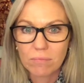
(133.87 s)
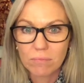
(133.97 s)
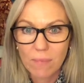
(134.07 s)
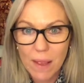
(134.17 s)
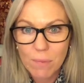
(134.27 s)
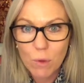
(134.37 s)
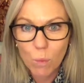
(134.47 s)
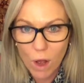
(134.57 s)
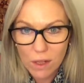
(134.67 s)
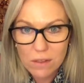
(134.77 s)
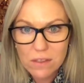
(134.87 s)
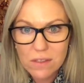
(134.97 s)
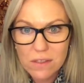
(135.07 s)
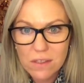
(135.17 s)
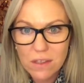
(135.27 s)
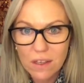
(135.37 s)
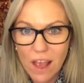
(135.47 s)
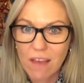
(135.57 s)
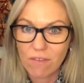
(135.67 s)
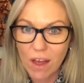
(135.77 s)
maybe once
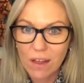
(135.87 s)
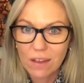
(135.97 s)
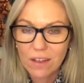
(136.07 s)
ever